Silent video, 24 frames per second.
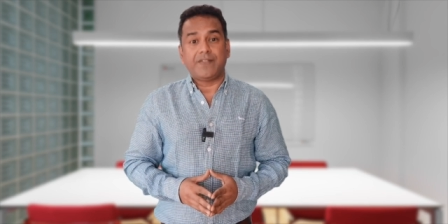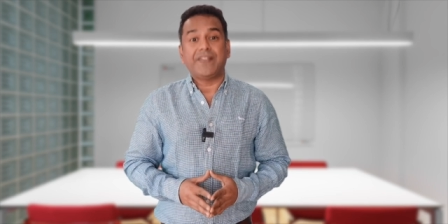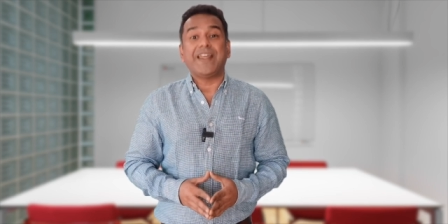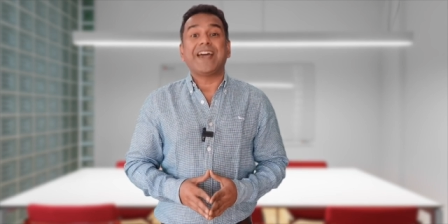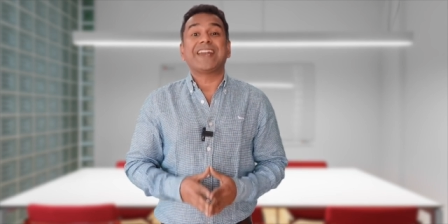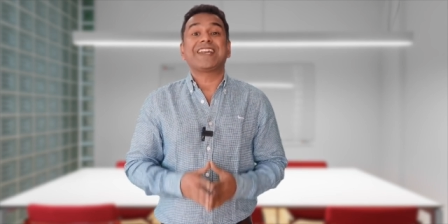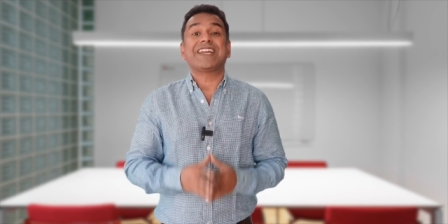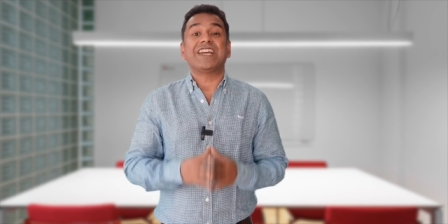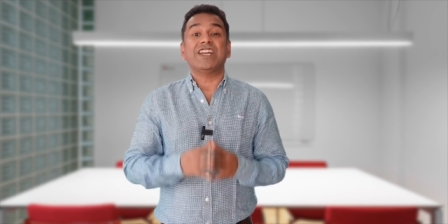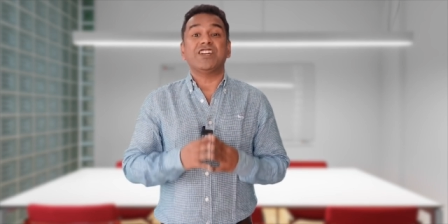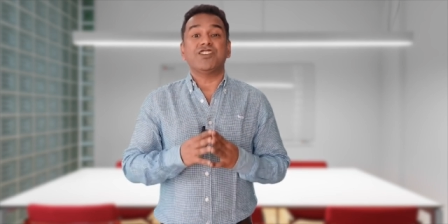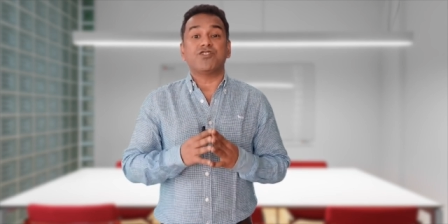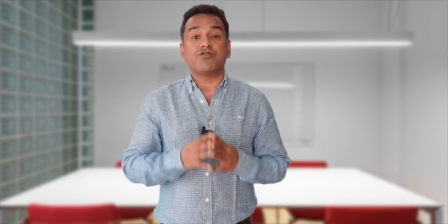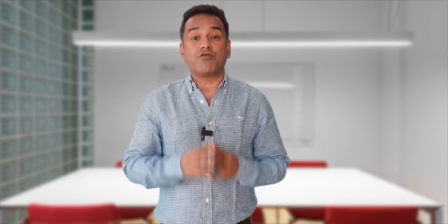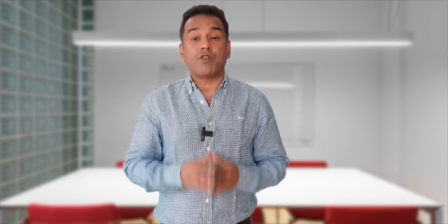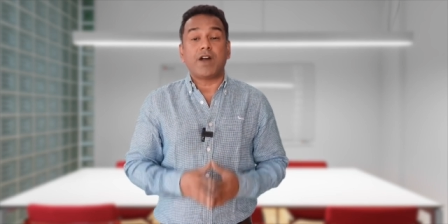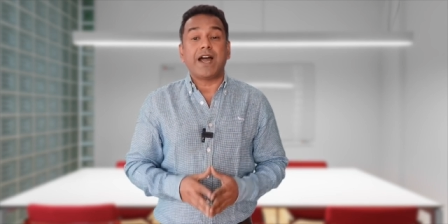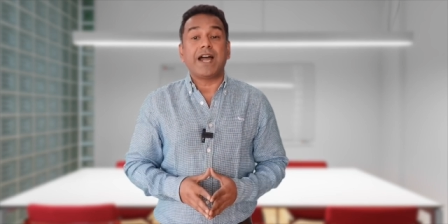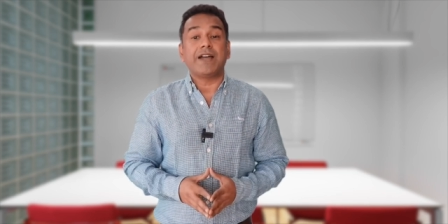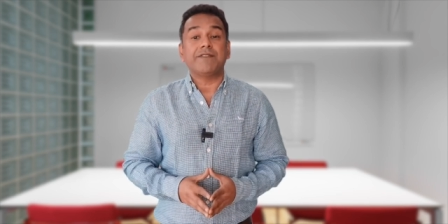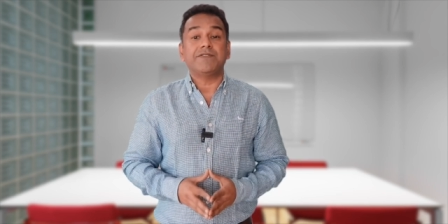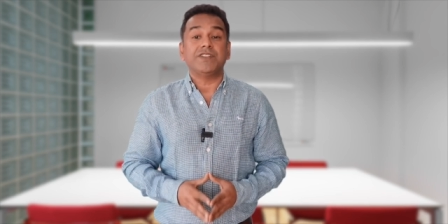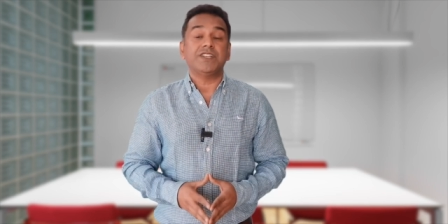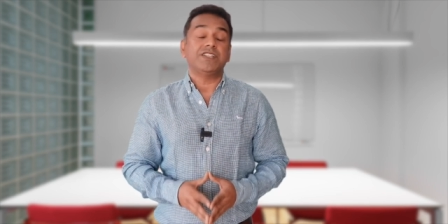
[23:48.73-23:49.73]
that can
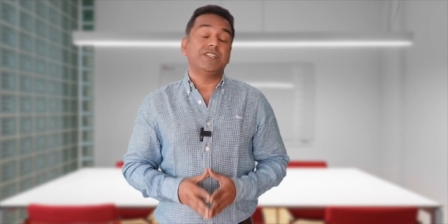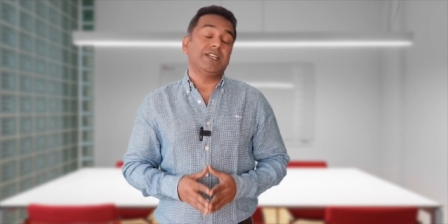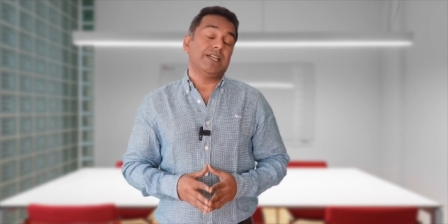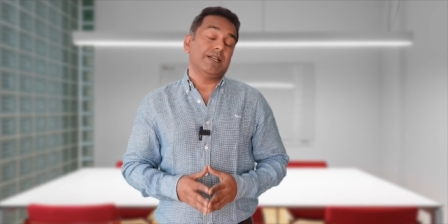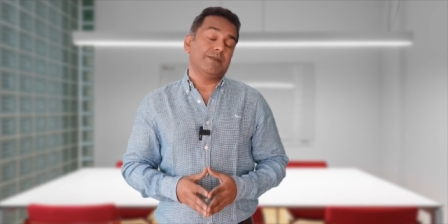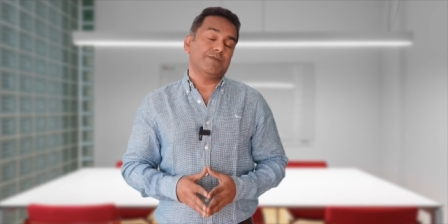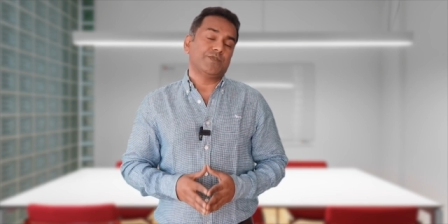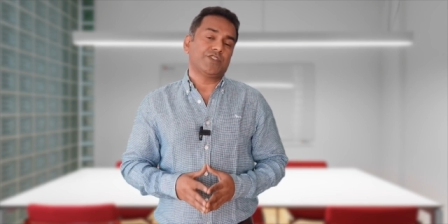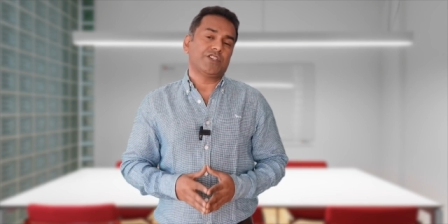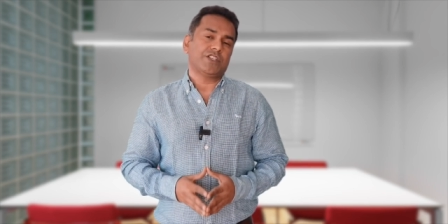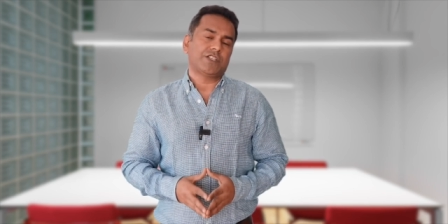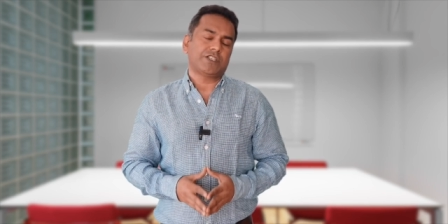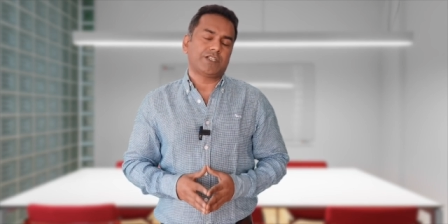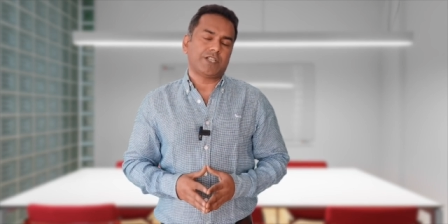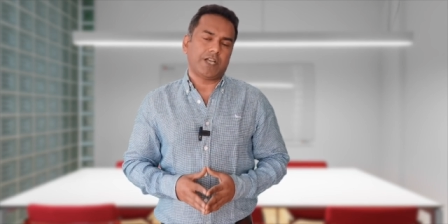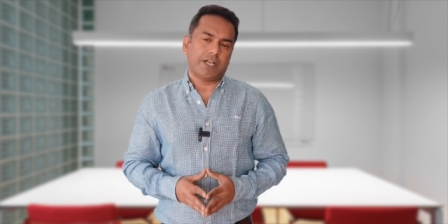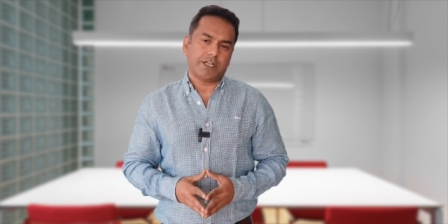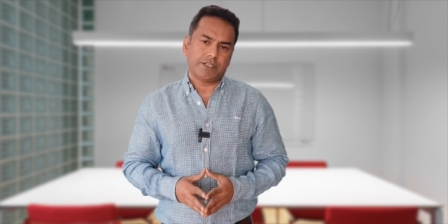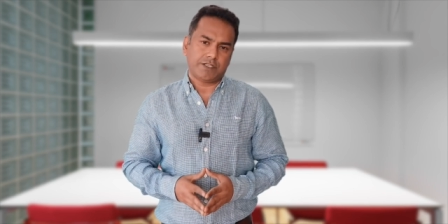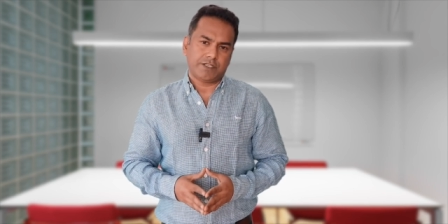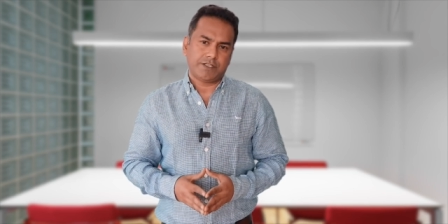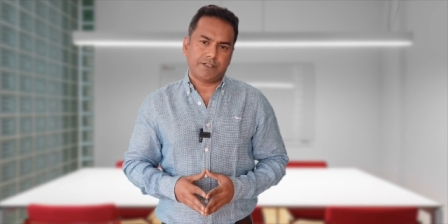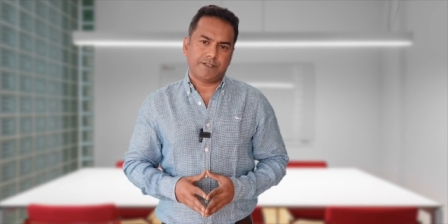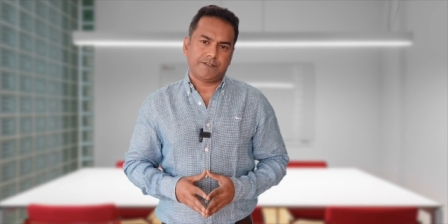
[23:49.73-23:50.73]
drive the team's
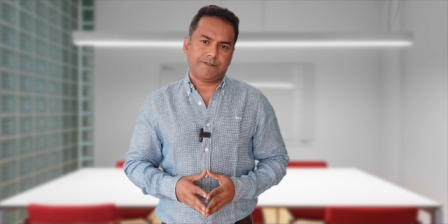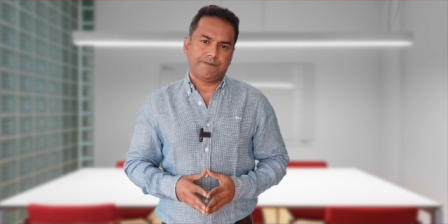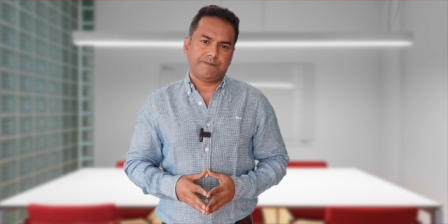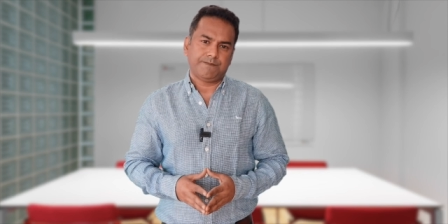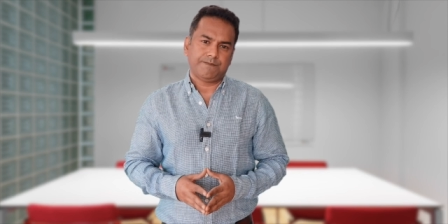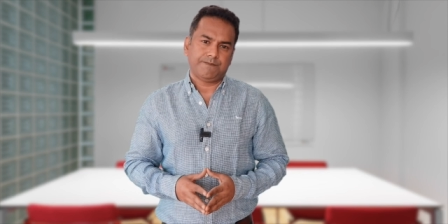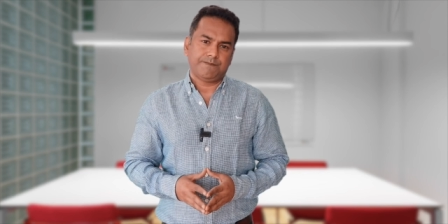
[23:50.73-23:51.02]
success.